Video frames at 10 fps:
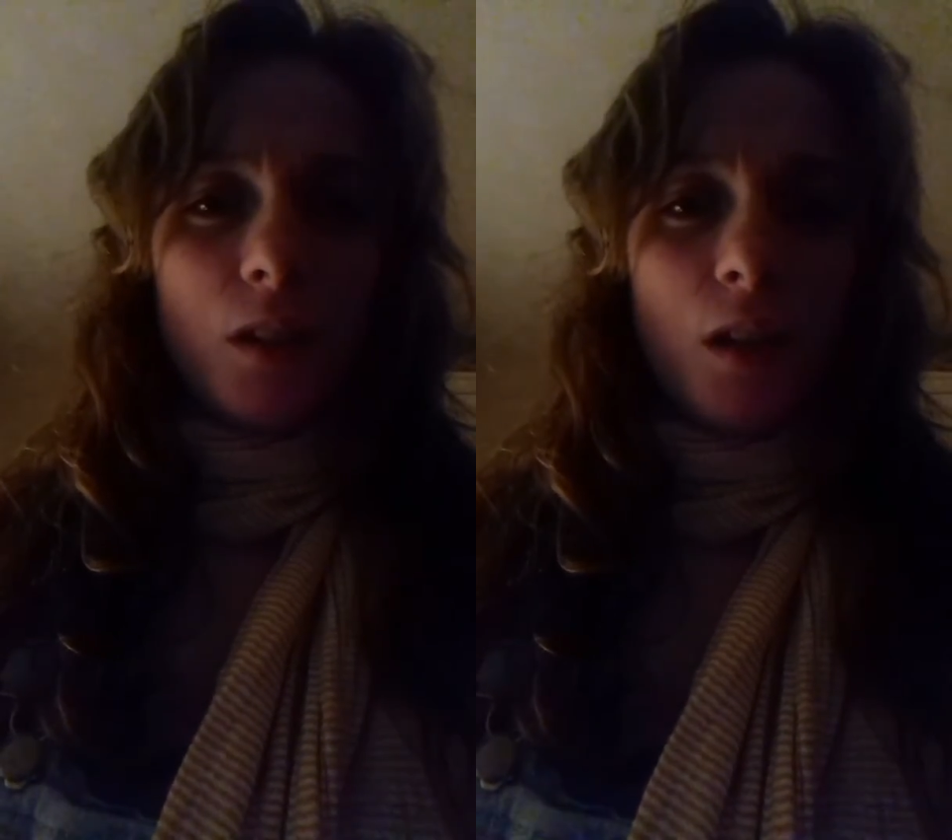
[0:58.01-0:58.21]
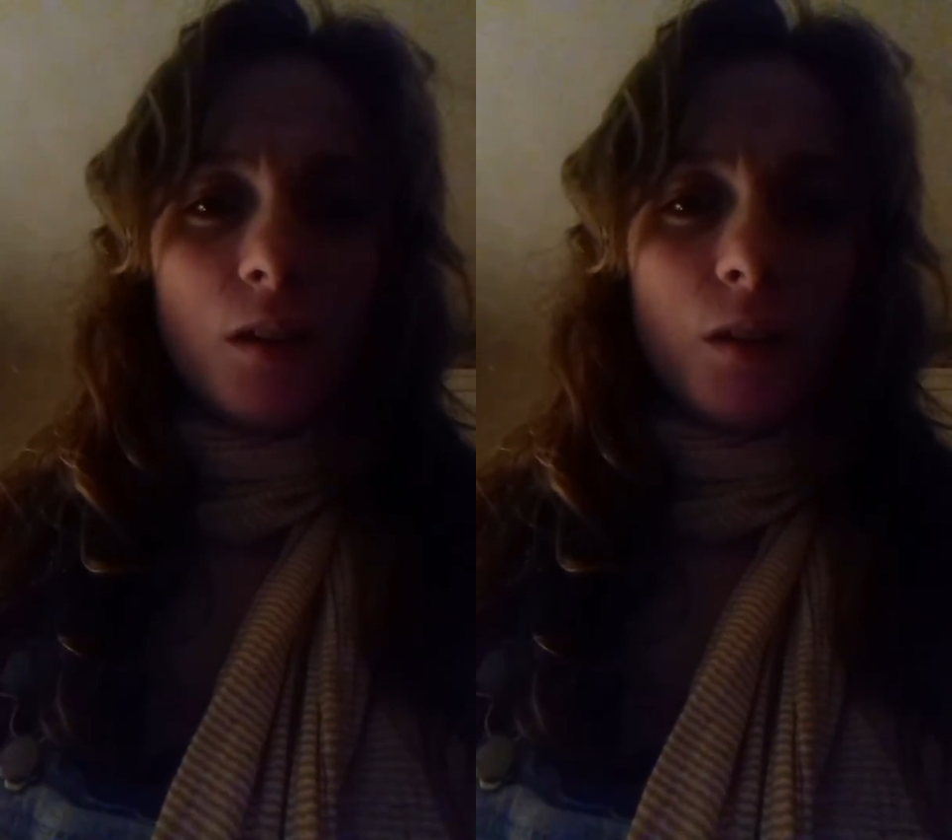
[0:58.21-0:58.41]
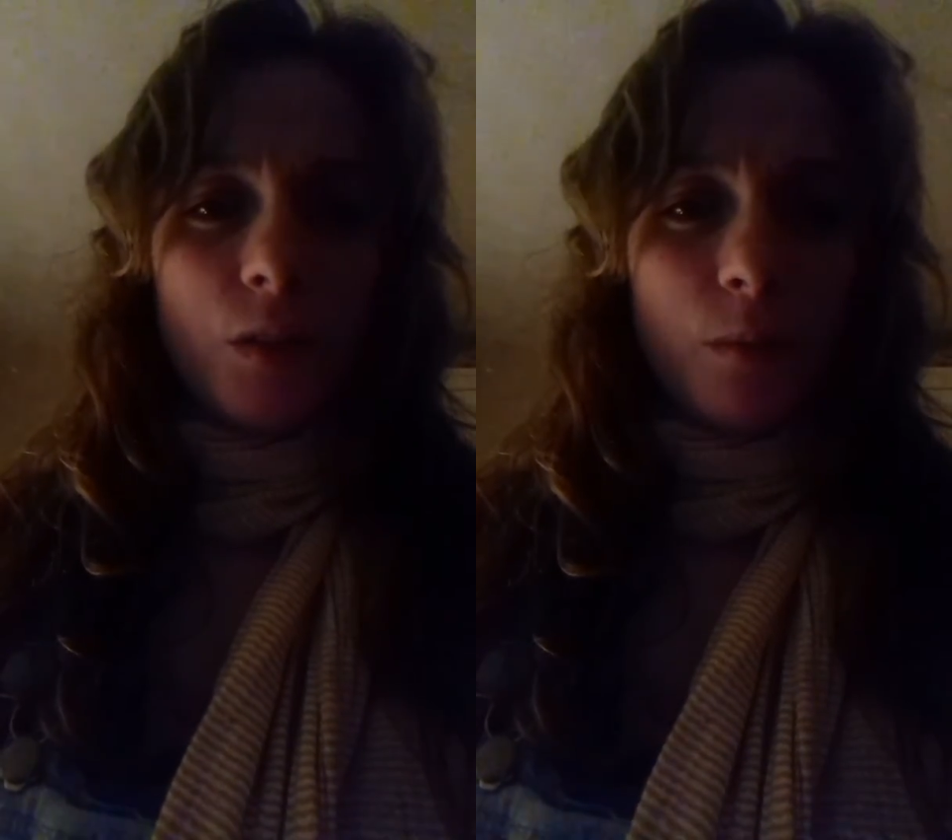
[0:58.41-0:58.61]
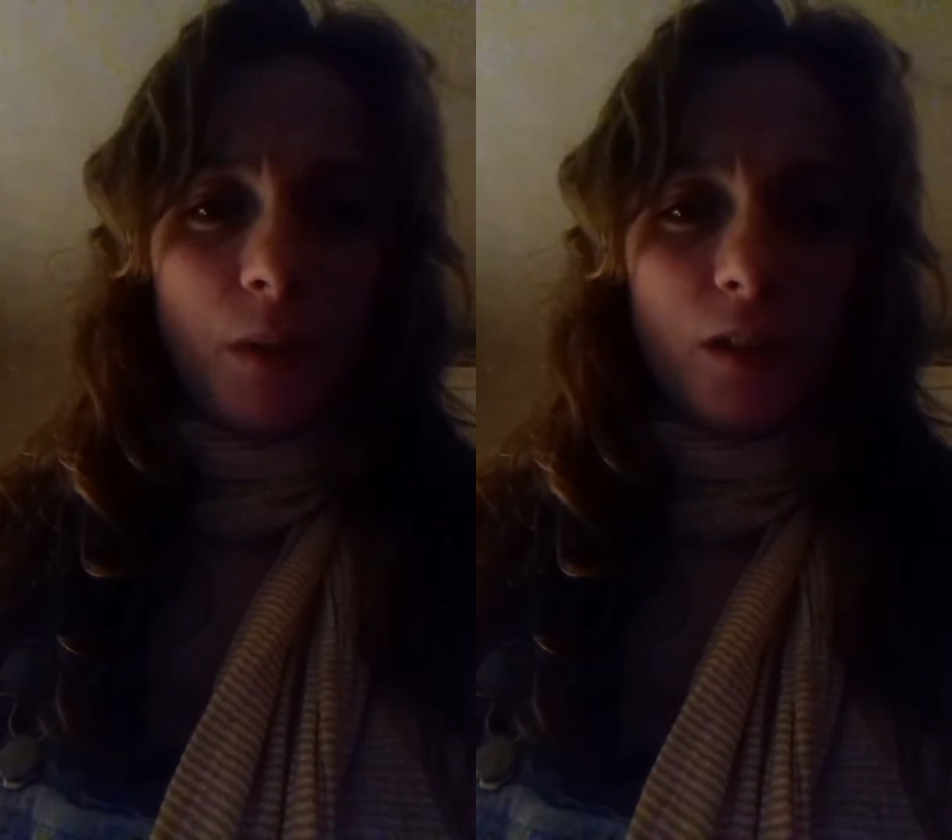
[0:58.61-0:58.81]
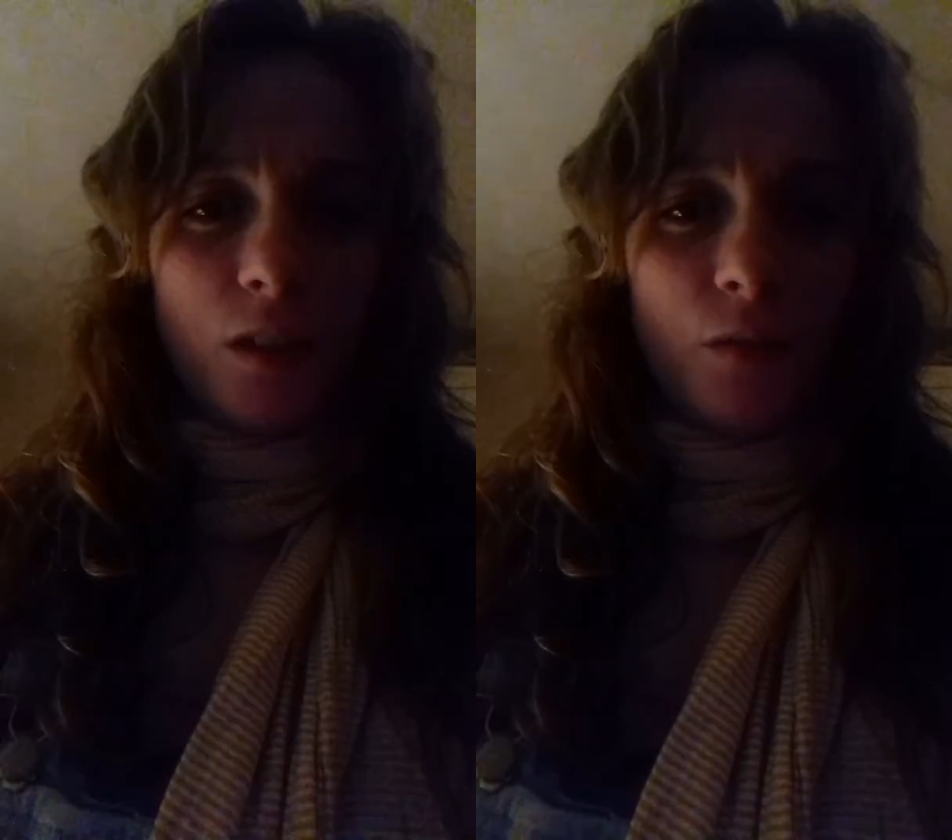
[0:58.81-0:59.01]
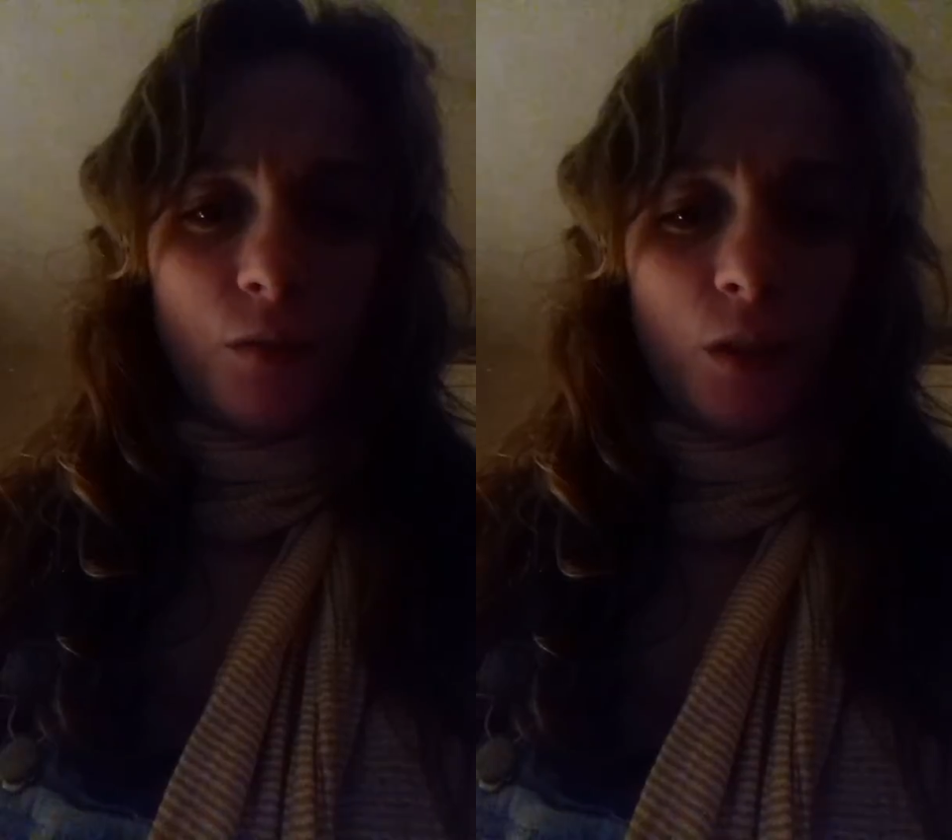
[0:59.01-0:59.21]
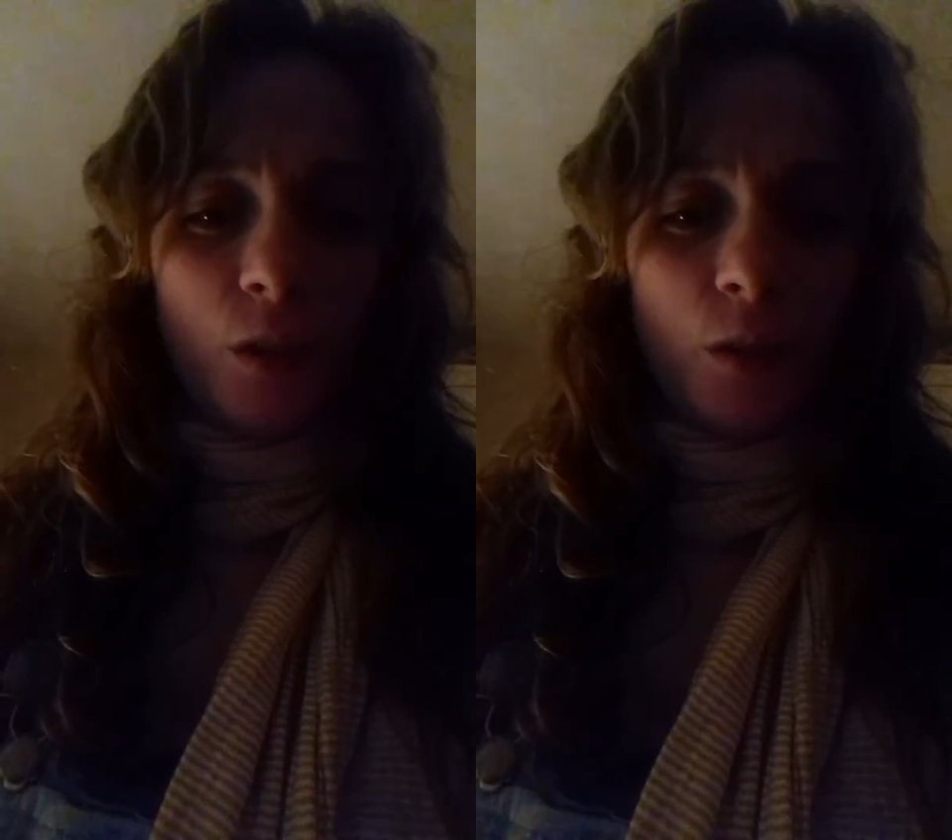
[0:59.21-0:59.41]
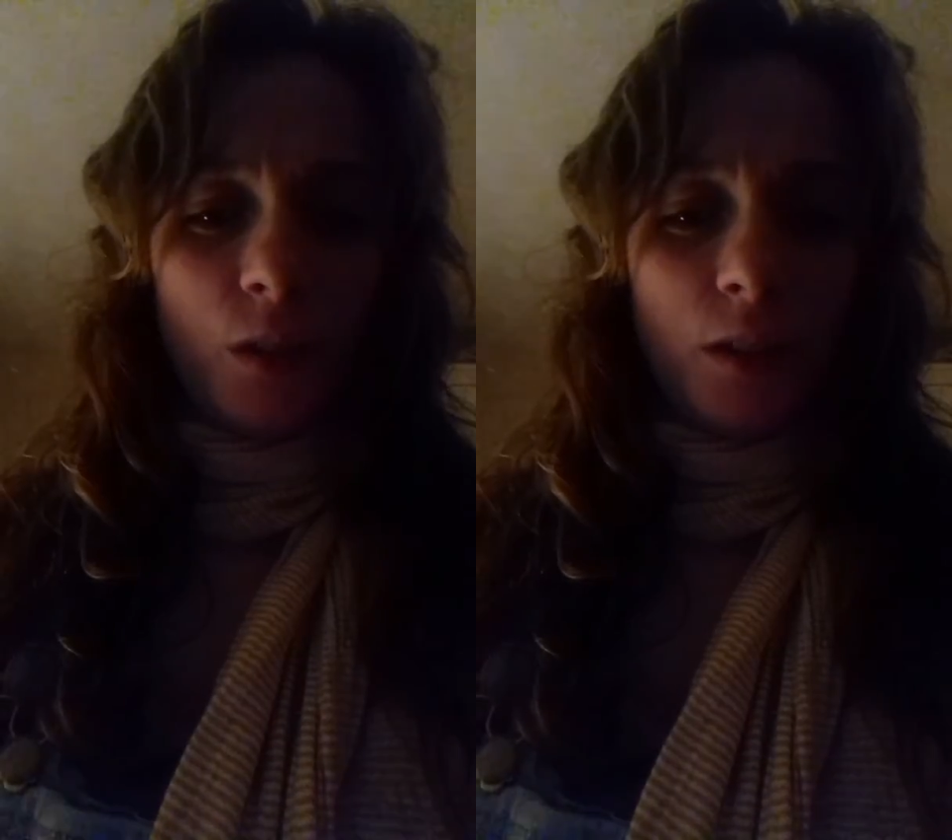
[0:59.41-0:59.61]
God's love especially for you,